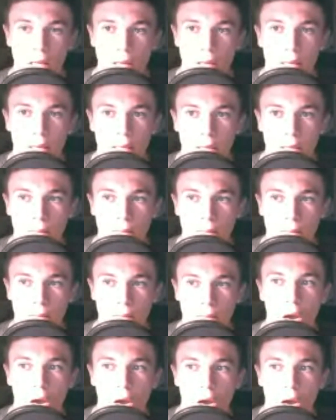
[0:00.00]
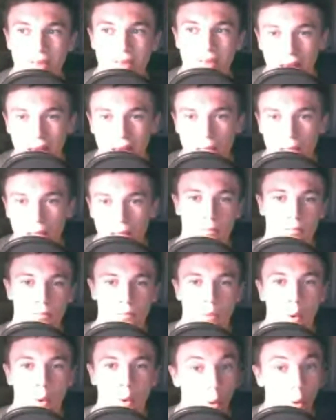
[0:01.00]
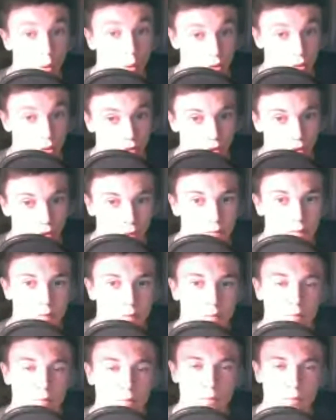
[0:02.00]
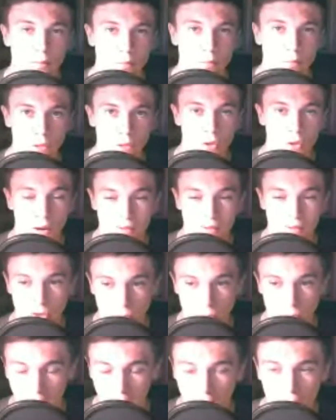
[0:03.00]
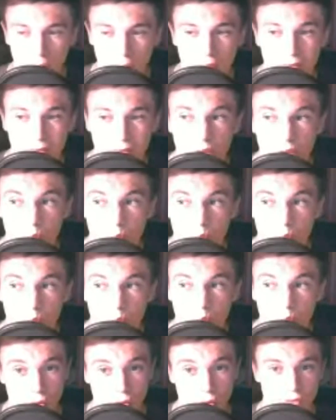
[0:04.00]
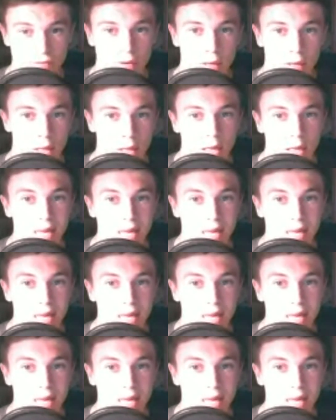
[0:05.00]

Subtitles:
Like you either like it or you don't. You either do powerlifting or you do CrossFit.